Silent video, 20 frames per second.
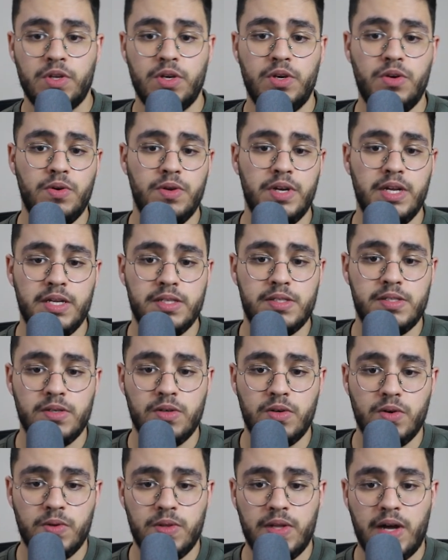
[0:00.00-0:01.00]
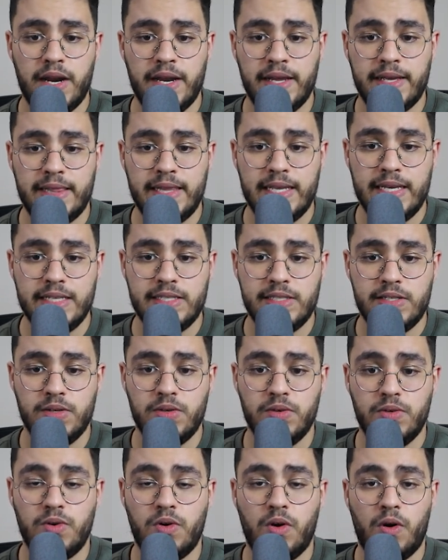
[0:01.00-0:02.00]
you need to go directly
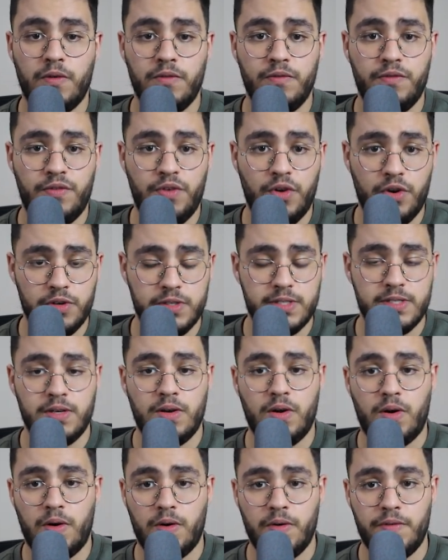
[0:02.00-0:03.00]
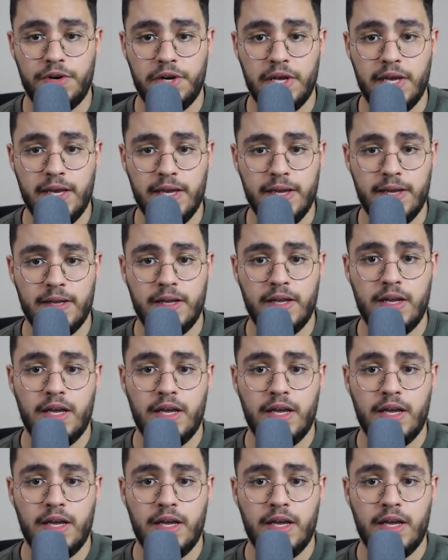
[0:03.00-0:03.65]
to convert over here,